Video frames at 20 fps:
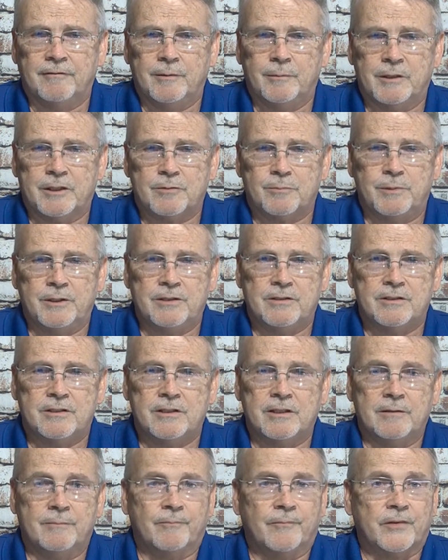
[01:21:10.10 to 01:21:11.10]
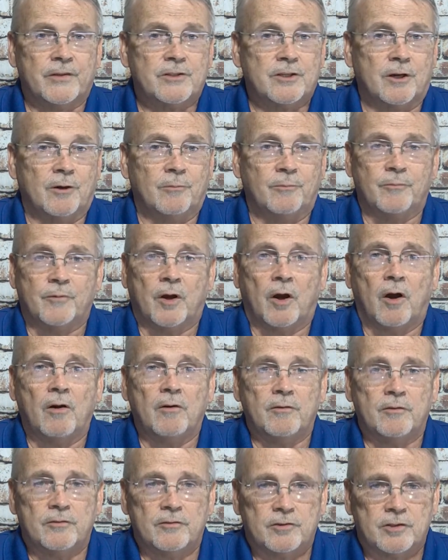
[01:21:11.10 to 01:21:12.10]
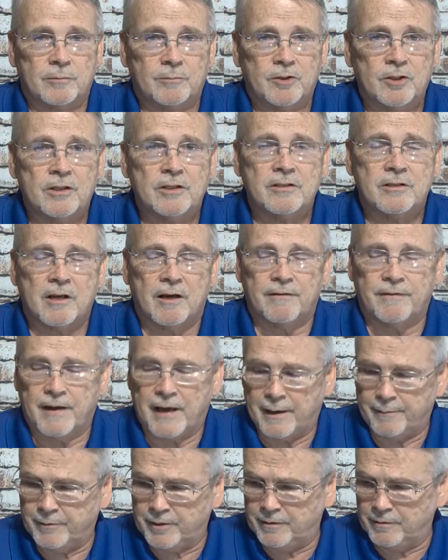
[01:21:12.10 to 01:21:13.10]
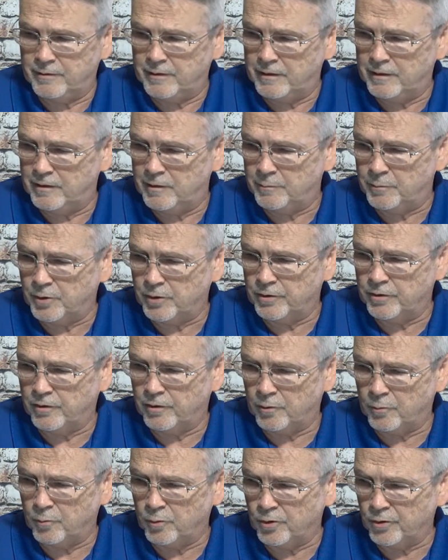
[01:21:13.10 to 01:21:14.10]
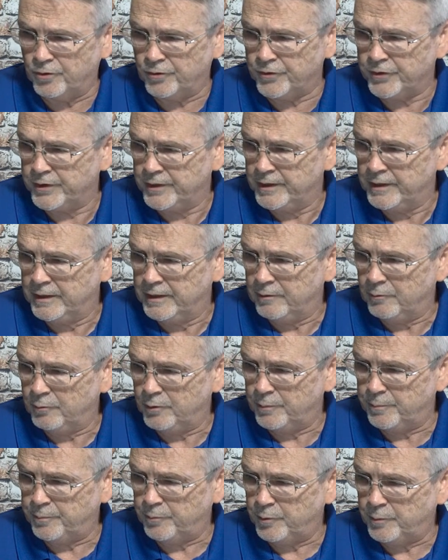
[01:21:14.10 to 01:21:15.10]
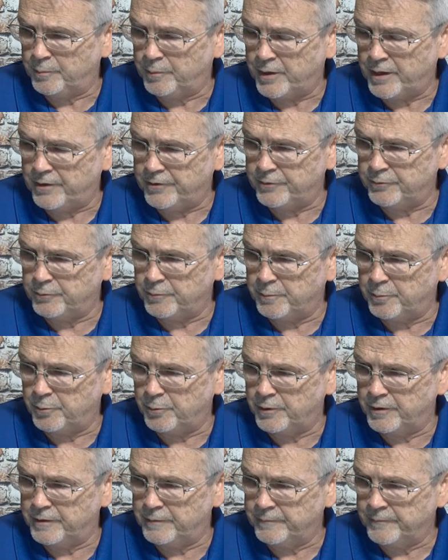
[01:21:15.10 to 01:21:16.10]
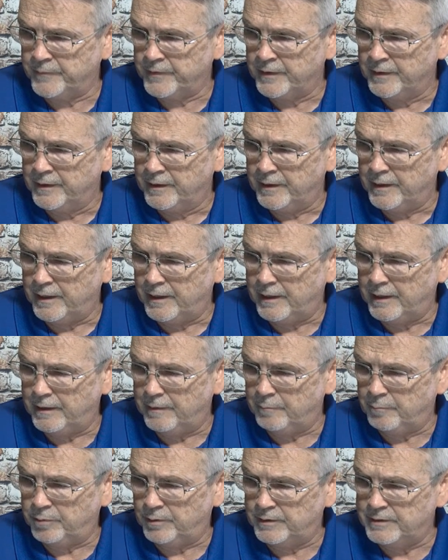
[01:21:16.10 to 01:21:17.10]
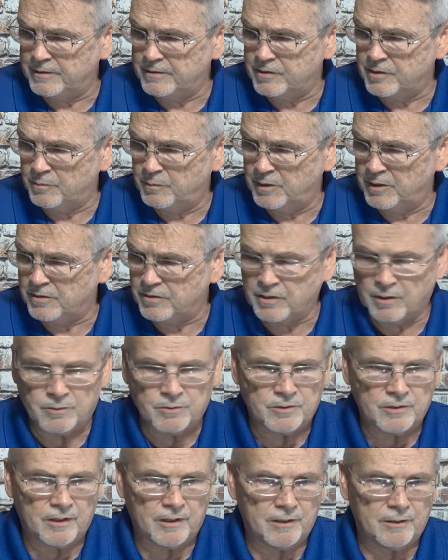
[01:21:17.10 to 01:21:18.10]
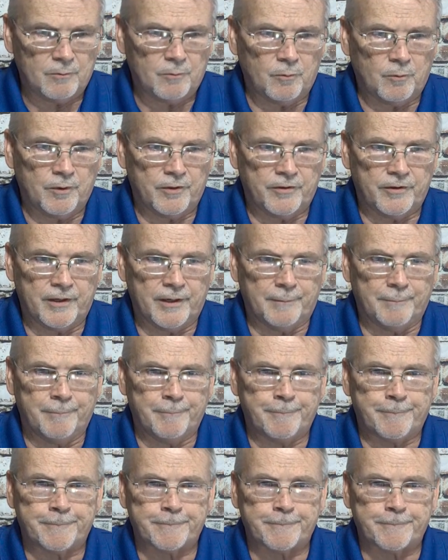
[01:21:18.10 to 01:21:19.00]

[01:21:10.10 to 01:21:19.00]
PC. So some good stuff happening in the BirdDog world. We're proud to report it and pleased to be associated with them.